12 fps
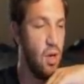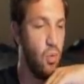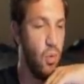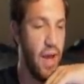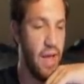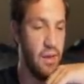
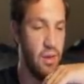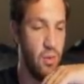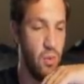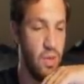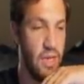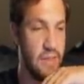when the
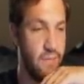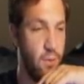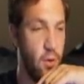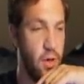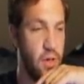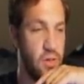one that's
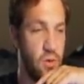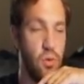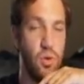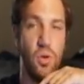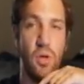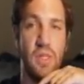4 years
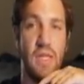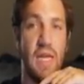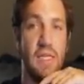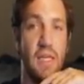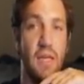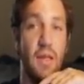older is
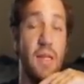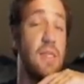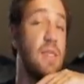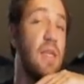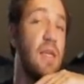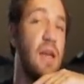asking
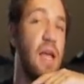less than